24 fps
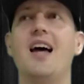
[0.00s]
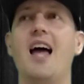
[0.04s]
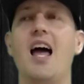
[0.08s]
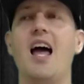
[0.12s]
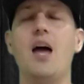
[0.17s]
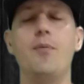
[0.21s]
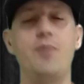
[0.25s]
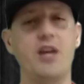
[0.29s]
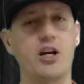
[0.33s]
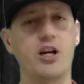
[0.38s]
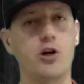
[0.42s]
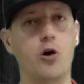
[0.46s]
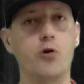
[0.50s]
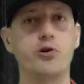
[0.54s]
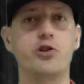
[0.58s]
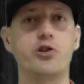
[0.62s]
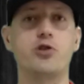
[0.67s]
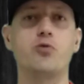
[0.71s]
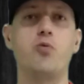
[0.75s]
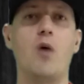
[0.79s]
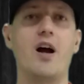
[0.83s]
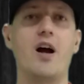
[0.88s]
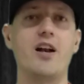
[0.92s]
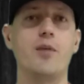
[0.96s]
NBA coaches
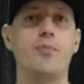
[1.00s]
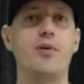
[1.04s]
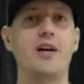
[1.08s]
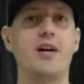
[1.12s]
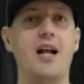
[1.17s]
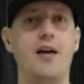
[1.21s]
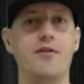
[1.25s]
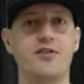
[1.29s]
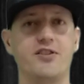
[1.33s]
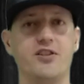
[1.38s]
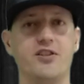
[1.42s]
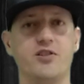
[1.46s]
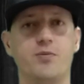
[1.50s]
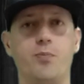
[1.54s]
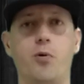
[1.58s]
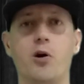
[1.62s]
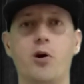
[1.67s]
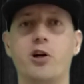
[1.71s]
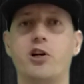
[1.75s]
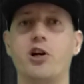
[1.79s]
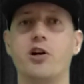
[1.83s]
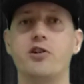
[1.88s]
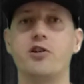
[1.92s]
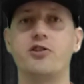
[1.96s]
want to put Iverson as
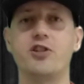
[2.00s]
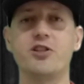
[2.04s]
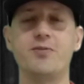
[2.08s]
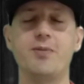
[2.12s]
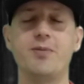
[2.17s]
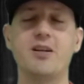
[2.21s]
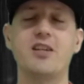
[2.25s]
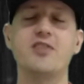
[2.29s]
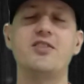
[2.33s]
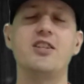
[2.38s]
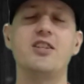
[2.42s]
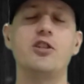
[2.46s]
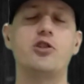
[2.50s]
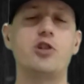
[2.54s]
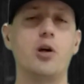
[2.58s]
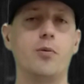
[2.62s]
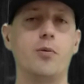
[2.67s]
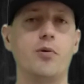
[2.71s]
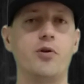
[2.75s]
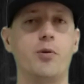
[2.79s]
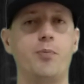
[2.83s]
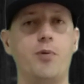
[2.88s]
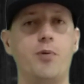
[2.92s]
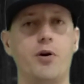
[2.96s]
point guard, just because he
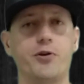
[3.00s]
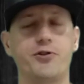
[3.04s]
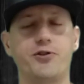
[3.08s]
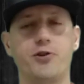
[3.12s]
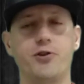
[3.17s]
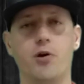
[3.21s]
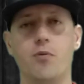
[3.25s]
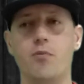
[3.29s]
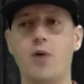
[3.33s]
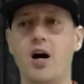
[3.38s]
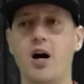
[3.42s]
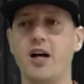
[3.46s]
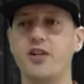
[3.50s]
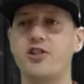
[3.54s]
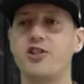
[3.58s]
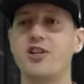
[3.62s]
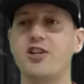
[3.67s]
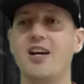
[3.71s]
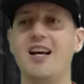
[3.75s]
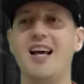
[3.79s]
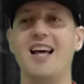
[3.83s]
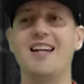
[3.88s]
dribbled the ball so much.